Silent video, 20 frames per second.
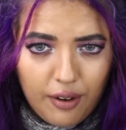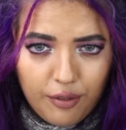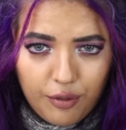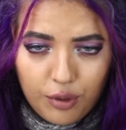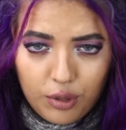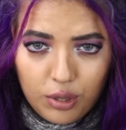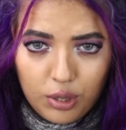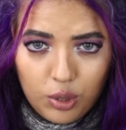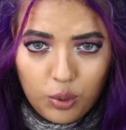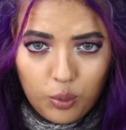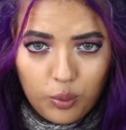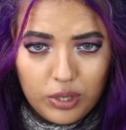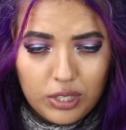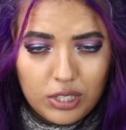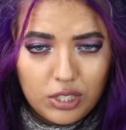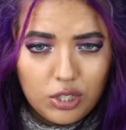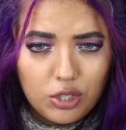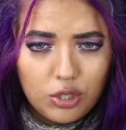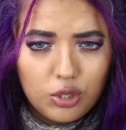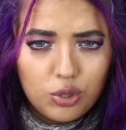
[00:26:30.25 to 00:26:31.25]
Avril
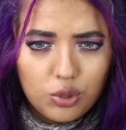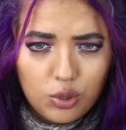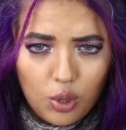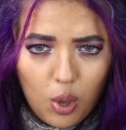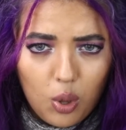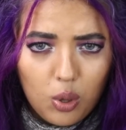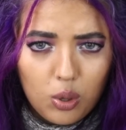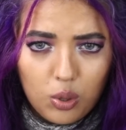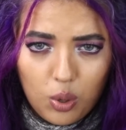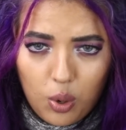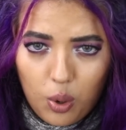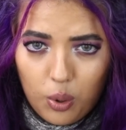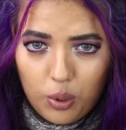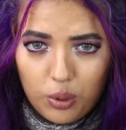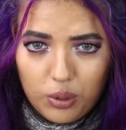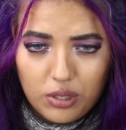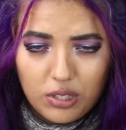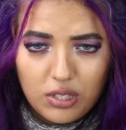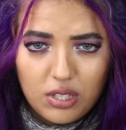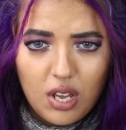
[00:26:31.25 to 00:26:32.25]
was the sole
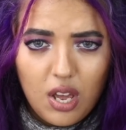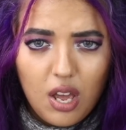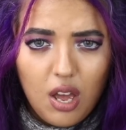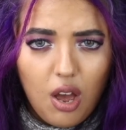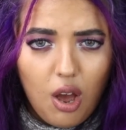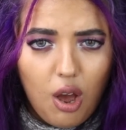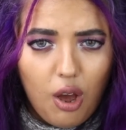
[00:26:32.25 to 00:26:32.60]
cause